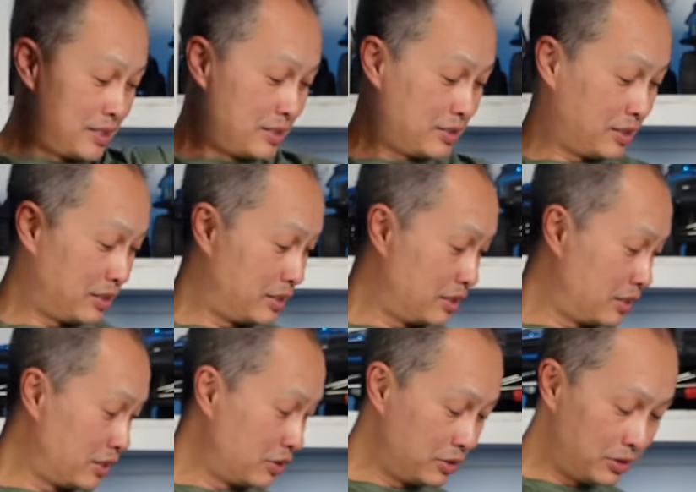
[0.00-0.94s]
So here you
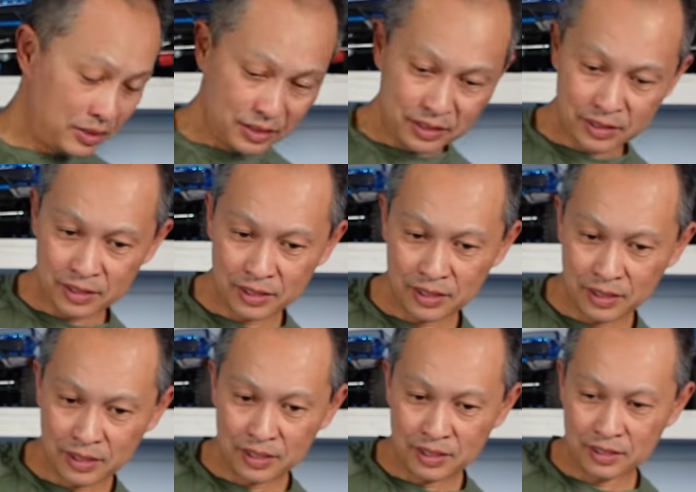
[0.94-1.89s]
go.
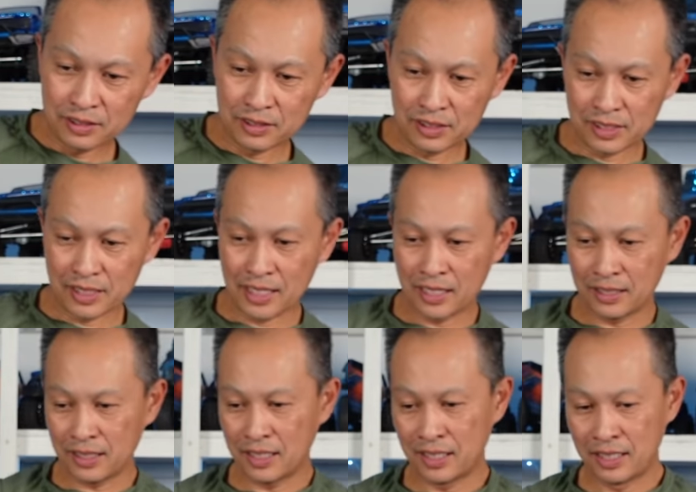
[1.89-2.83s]
There's
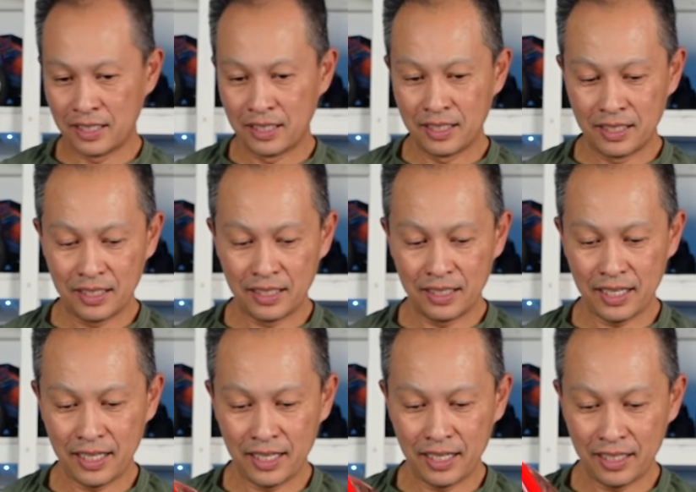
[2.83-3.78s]
that. And
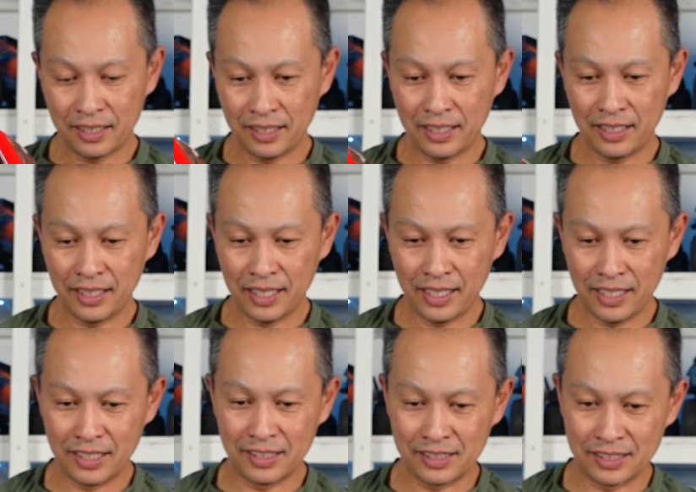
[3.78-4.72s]
here it
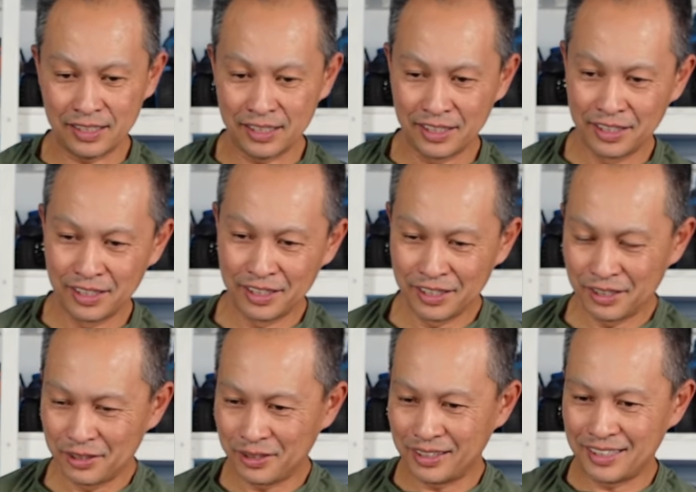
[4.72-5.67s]
is.
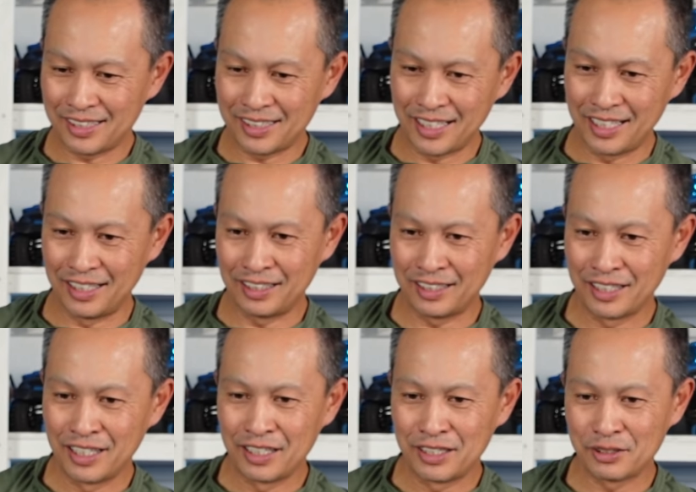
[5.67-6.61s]
Look at this thing.
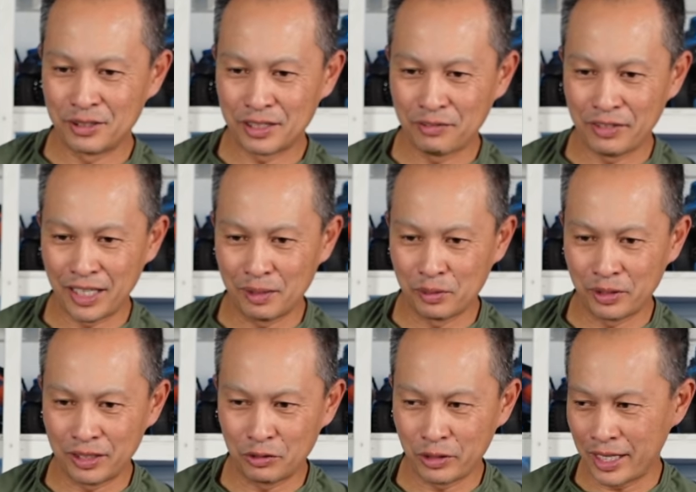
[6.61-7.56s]
So it's
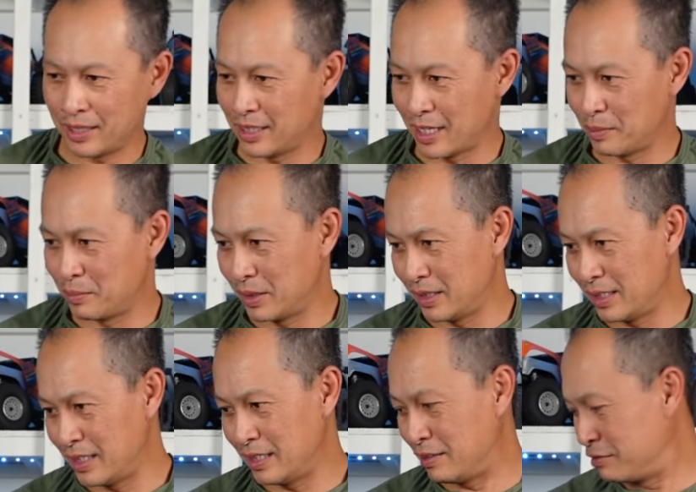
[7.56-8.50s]
available in red, and I
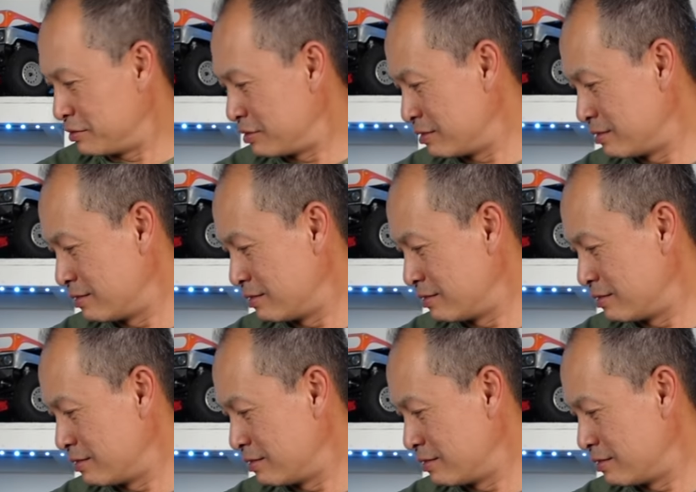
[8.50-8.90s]
believe,